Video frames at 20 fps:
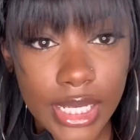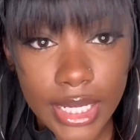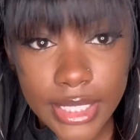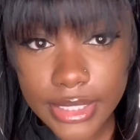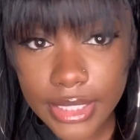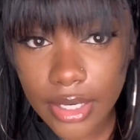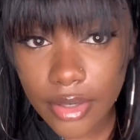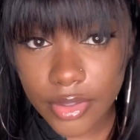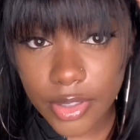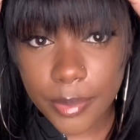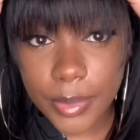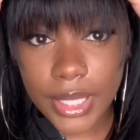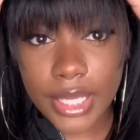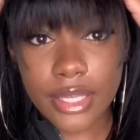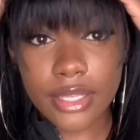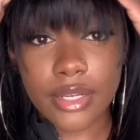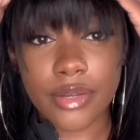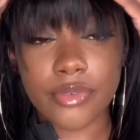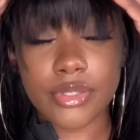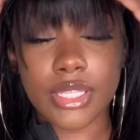down the bang and
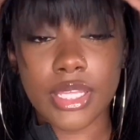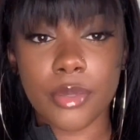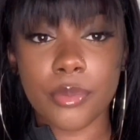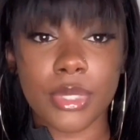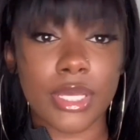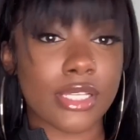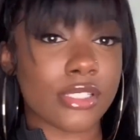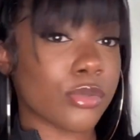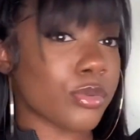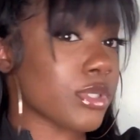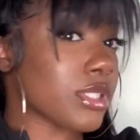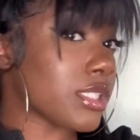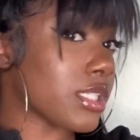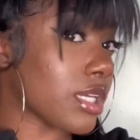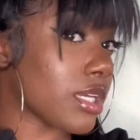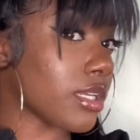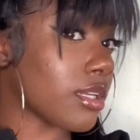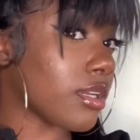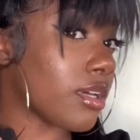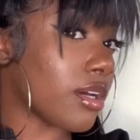everything because it was
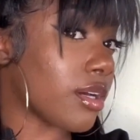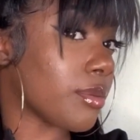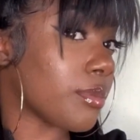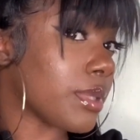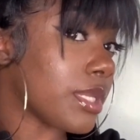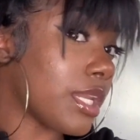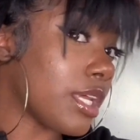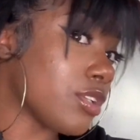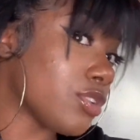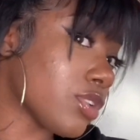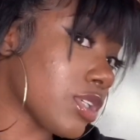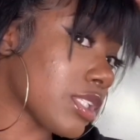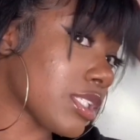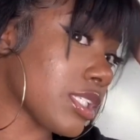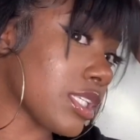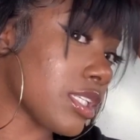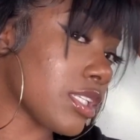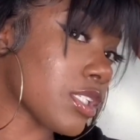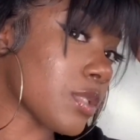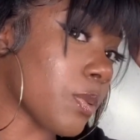sticking up. And as you can see,
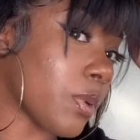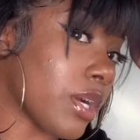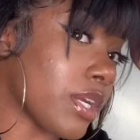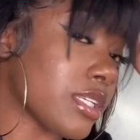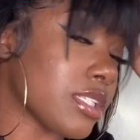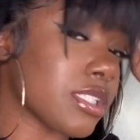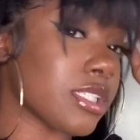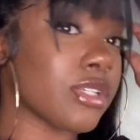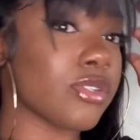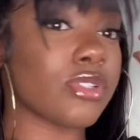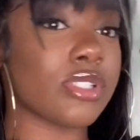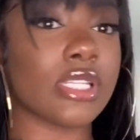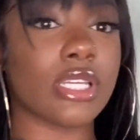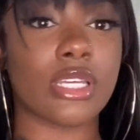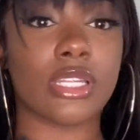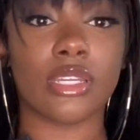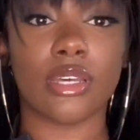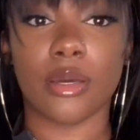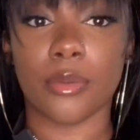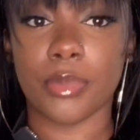this part is still sticking
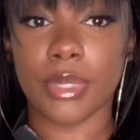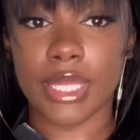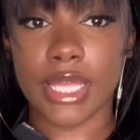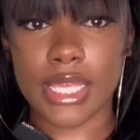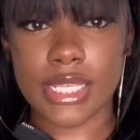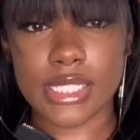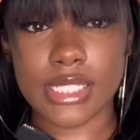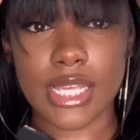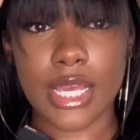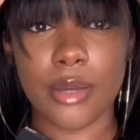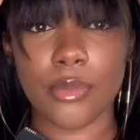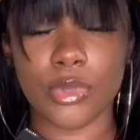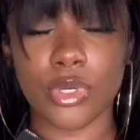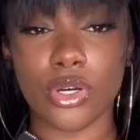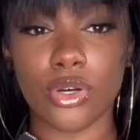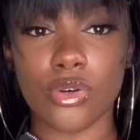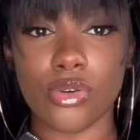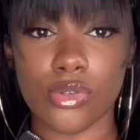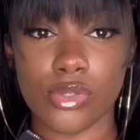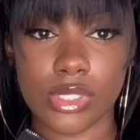up. But as time
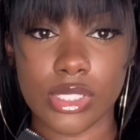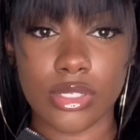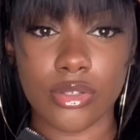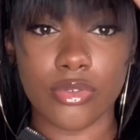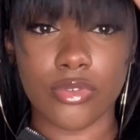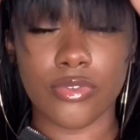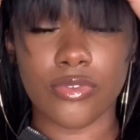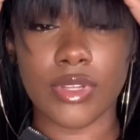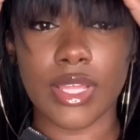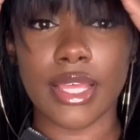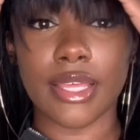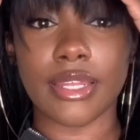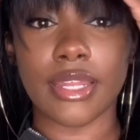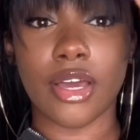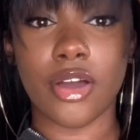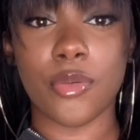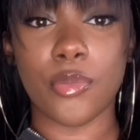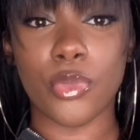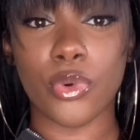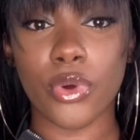goes, it'll flatten out
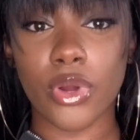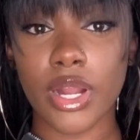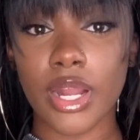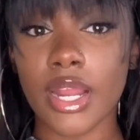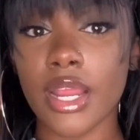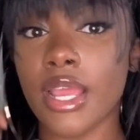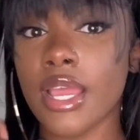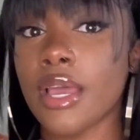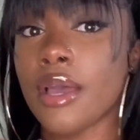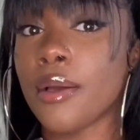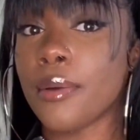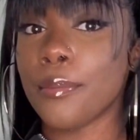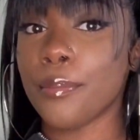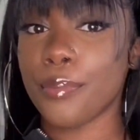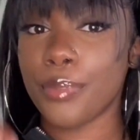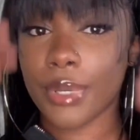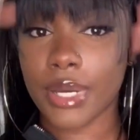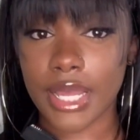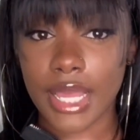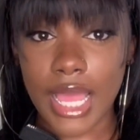more.
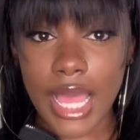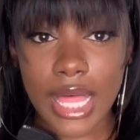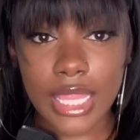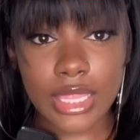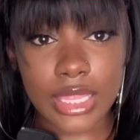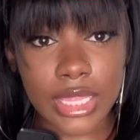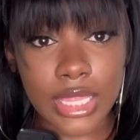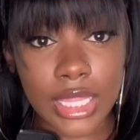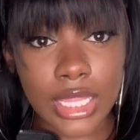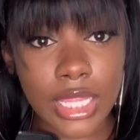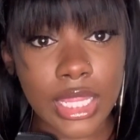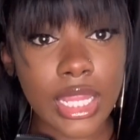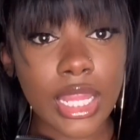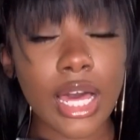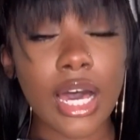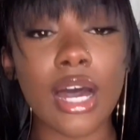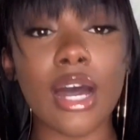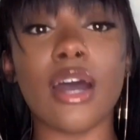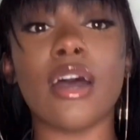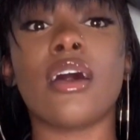But I
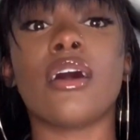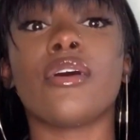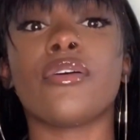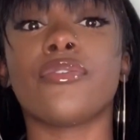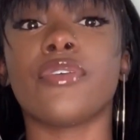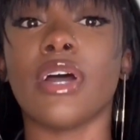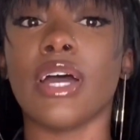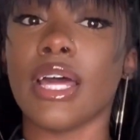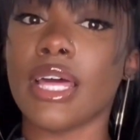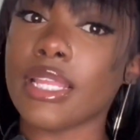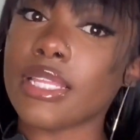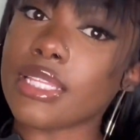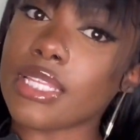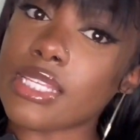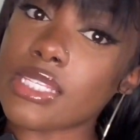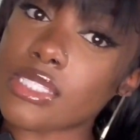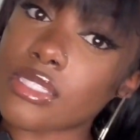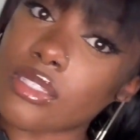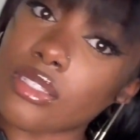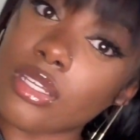love this
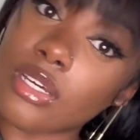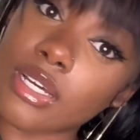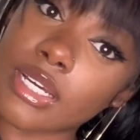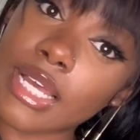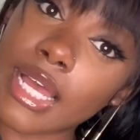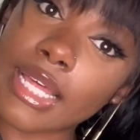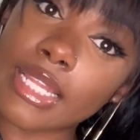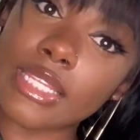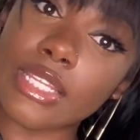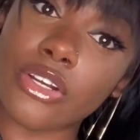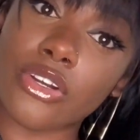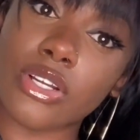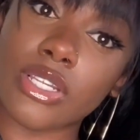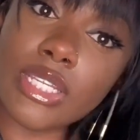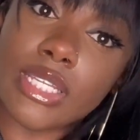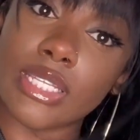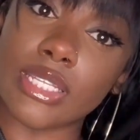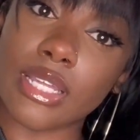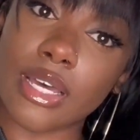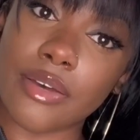look. I literally love